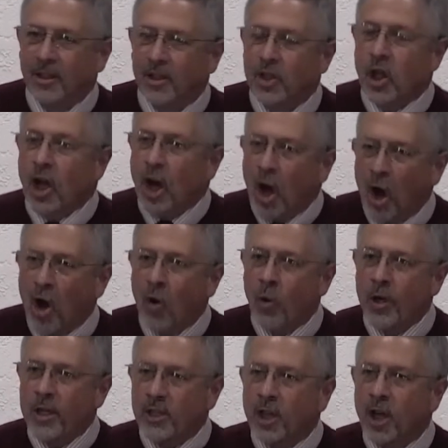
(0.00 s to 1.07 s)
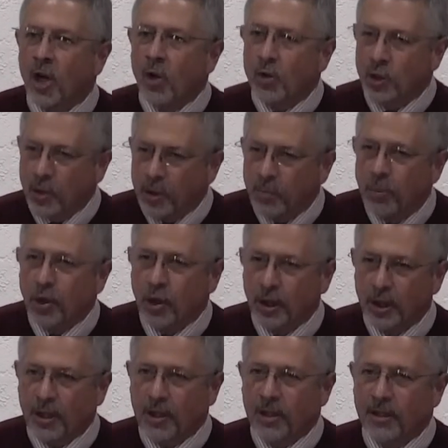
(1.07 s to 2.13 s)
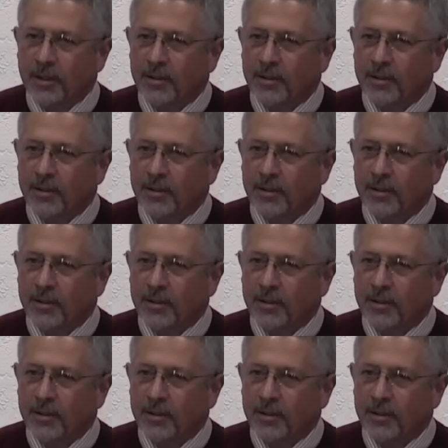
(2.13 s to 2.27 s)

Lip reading: to always go to the book,